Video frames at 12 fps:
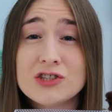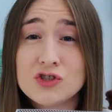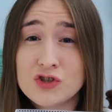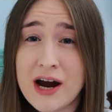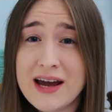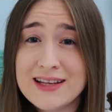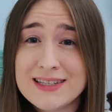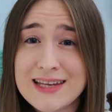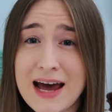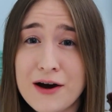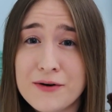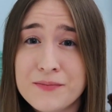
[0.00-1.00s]
to try this
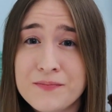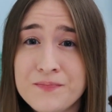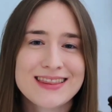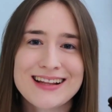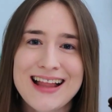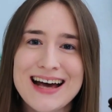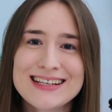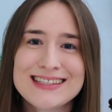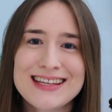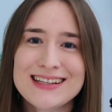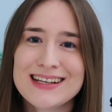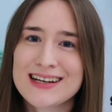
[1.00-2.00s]
out. The last
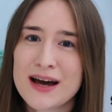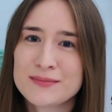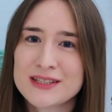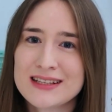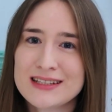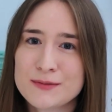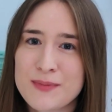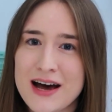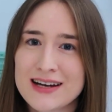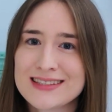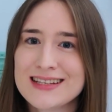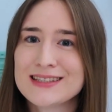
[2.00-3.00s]
thing that comes in this
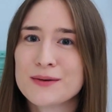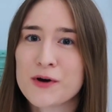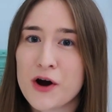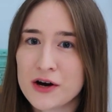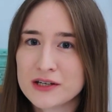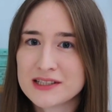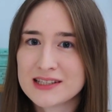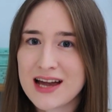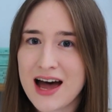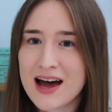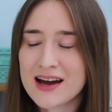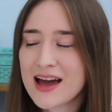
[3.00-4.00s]
box is some
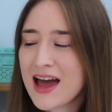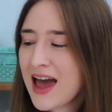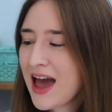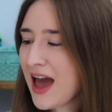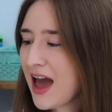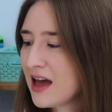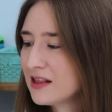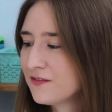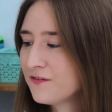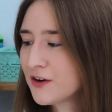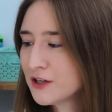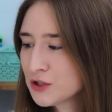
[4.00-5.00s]
cardstock. And the
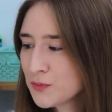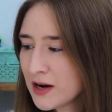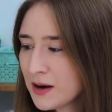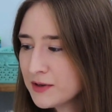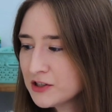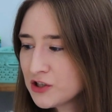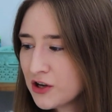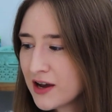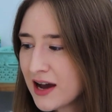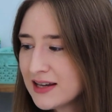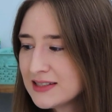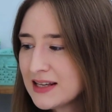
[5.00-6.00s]
first one I'm going to show you
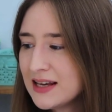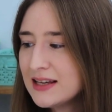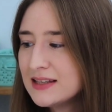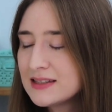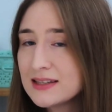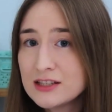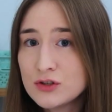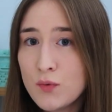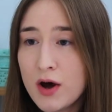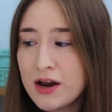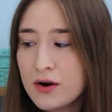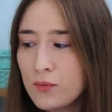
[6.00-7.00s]
guys is this
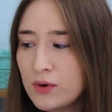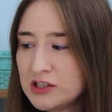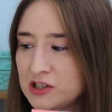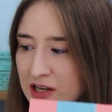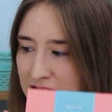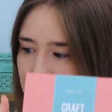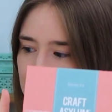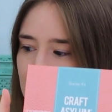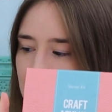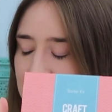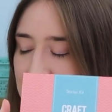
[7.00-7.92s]
one, which is a